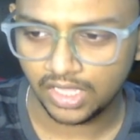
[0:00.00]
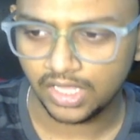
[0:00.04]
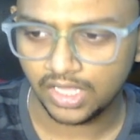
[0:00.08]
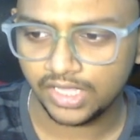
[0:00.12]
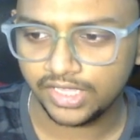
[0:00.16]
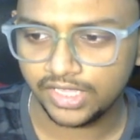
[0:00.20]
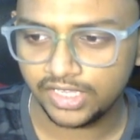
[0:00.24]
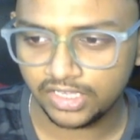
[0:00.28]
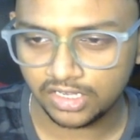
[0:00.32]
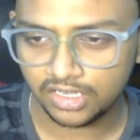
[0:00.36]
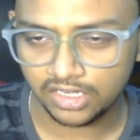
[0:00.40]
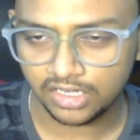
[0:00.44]

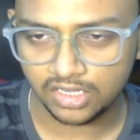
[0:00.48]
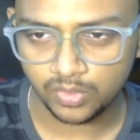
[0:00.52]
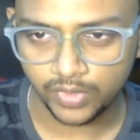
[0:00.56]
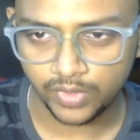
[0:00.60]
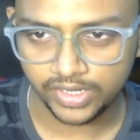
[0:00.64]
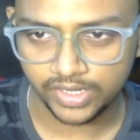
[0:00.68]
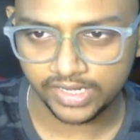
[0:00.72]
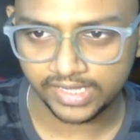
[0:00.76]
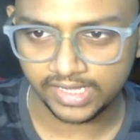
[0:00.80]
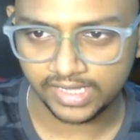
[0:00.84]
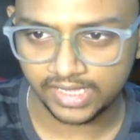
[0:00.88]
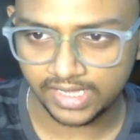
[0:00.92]
Here he
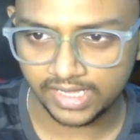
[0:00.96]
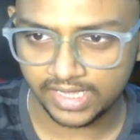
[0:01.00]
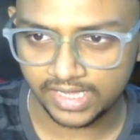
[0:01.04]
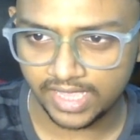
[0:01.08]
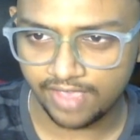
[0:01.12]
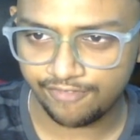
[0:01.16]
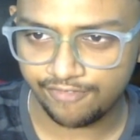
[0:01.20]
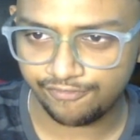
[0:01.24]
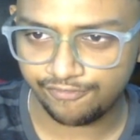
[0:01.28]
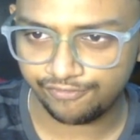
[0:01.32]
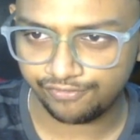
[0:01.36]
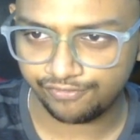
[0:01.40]
went
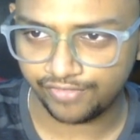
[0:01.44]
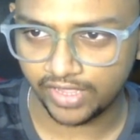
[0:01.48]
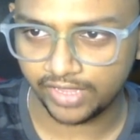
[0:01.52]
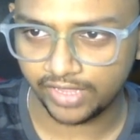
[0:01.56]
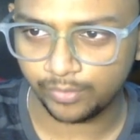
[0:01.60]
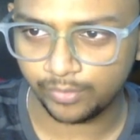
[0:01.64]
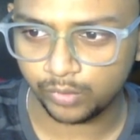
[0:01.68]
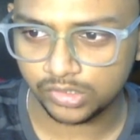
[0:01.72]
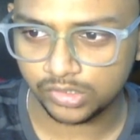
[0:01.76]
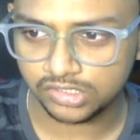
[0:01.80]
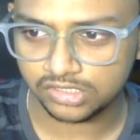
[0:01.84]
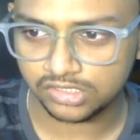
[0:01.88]
f5,
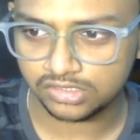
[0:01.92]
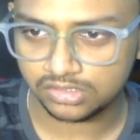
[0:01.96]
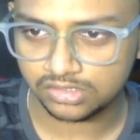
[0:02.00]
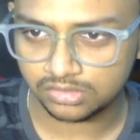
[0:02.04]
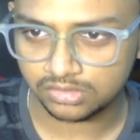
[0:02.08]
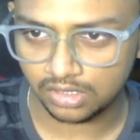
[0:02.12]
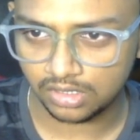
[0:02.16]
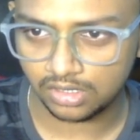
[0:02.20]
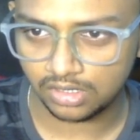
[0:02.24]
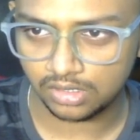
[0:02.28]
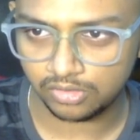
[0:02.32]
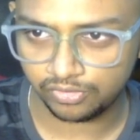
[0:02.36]
which is
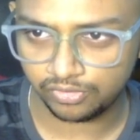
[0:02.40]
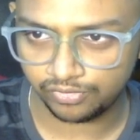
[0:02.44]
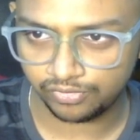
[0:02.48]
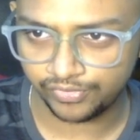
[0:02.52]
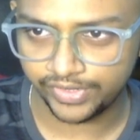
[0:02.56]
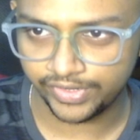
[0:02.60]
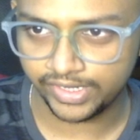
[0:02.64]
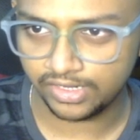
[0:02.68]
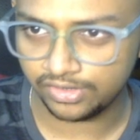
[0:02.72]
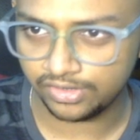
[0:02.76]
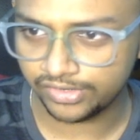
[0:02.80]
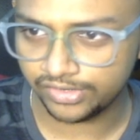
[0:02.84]

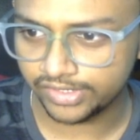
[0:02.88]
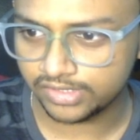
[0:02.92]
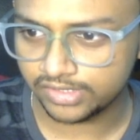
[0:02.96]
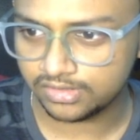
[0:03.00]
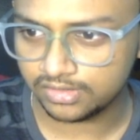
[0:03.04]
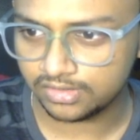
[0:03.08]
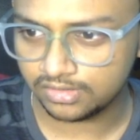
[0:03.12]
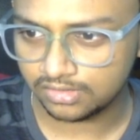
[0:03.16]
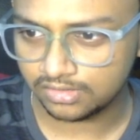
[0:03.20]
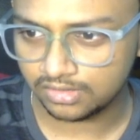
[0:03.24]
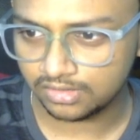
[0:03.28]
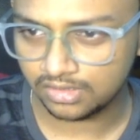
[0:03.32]
very interesting.